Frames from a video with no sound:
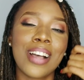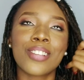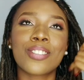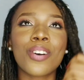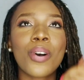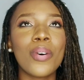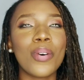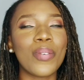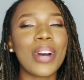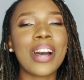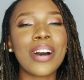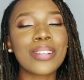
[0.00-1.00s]
So,
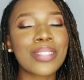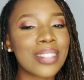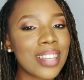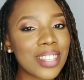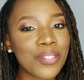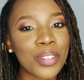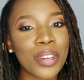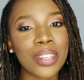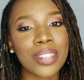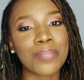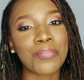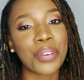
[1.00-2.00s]
well, today's video
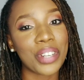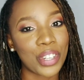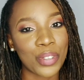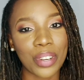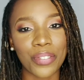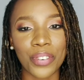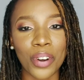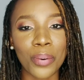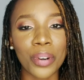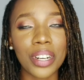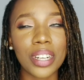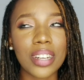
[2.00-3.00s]
is pretty
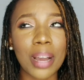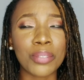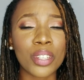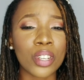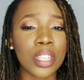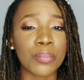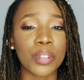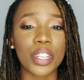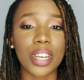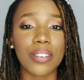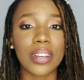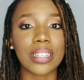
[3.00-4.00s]
straightforward. I'm just going to be
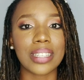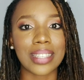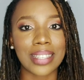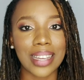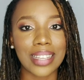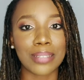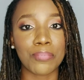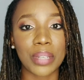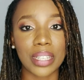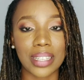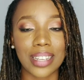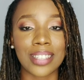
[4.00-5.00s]
sharing 6
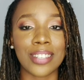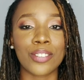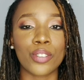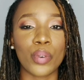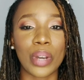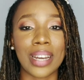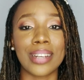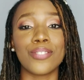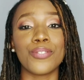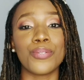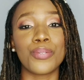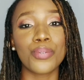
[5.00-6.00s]
businesses you
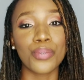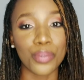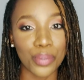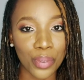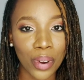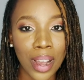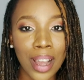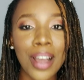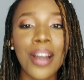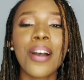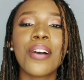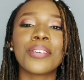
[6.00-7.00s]
can do
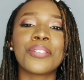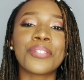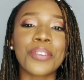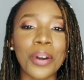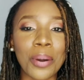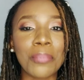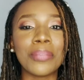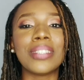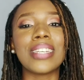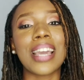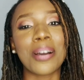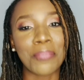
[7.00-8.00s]
from
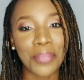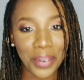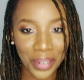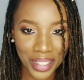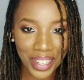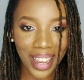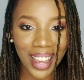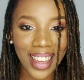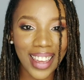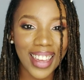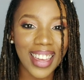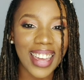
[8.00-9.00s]
the abroad.
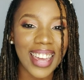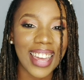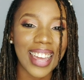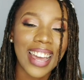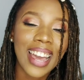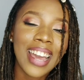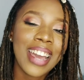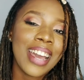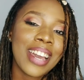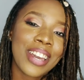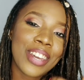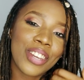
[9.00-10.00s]

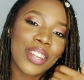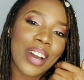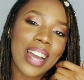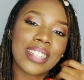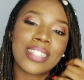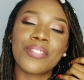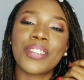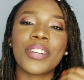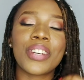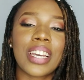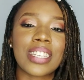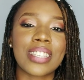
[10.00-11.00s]
I did a video
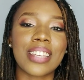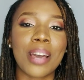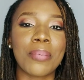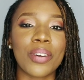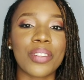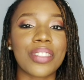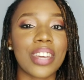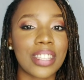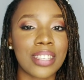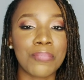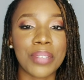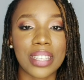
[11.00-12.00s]
yesterday about
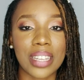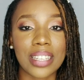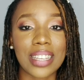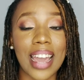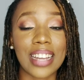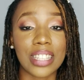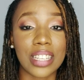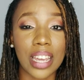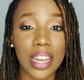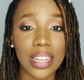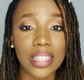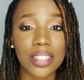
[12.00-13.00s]
30 business
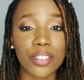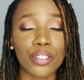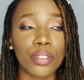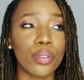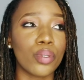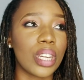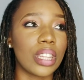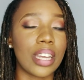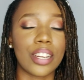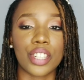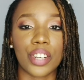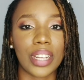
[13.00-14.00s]
ideas, in
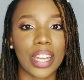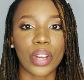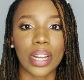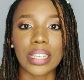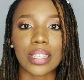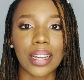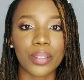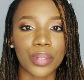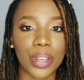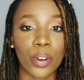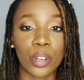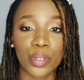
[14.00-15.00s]
Nigeria can start with
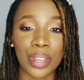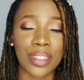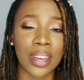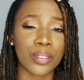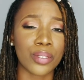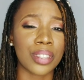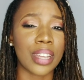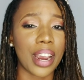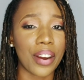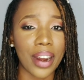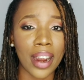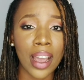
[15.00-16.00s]
100,000
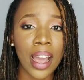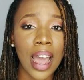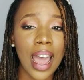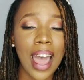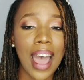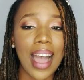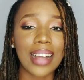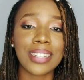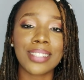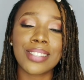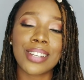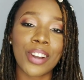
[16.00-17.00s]
naira. And
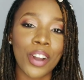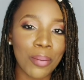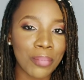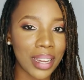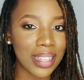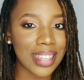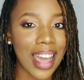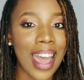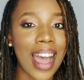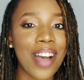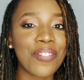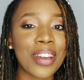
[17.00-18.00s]
then in the comments,
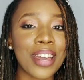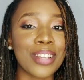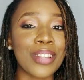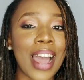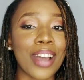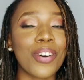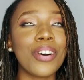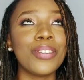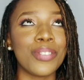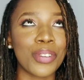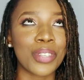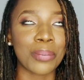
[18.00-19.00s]
I got a
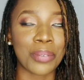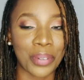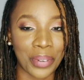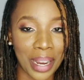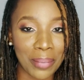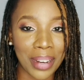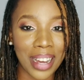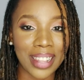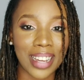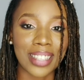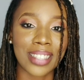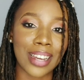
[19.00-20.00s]
new subscriber
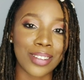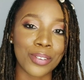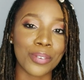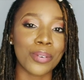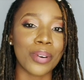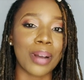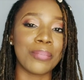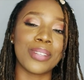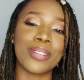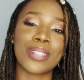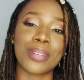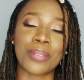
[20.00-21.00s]
that said, "Oh, I'm a
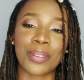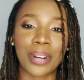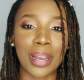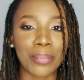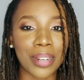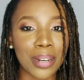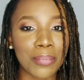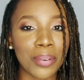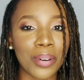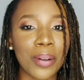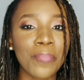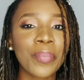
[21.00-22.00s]
new subscriber,
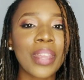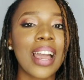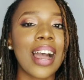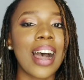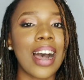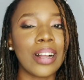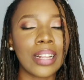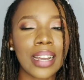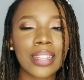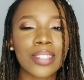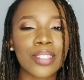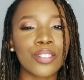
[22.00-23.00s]
but I'd
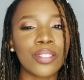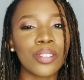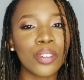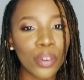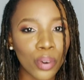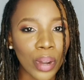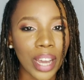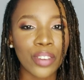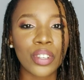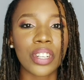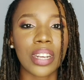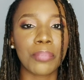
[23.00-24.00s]
like to know, can you
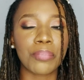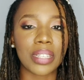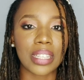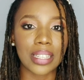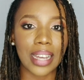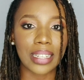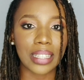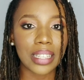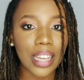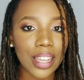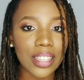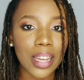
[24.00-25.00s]
share business
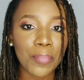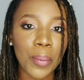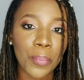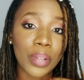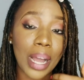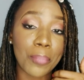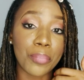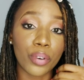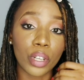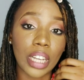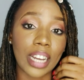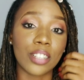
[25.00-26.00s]
ideas that people
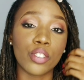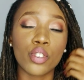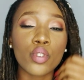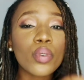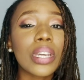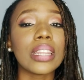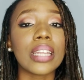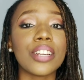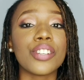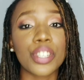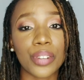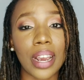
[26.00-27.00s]
abroad can do in
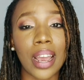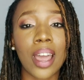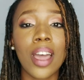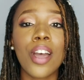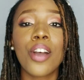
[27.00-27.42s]
Nigeria